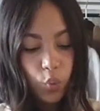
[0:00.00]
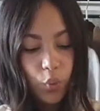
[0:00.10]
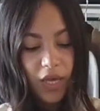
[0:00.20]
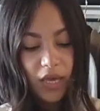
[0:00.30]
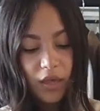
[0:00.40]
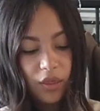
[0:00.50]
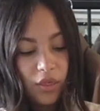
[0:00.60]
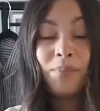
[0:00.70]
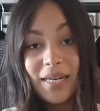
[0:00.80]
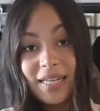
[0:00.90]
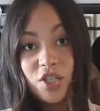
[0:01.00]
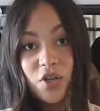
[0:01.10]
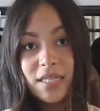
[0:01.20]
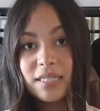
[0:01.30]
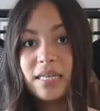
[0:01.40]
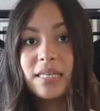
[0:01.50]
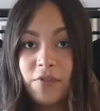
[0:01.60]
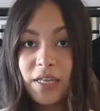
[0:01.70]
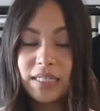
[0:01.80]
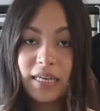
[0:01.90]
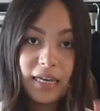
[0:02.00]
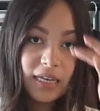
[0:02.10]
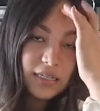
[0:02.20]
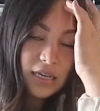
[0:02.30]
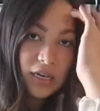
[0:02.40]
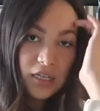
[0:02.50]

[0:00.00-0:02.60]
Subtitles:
with mini dresses fitted,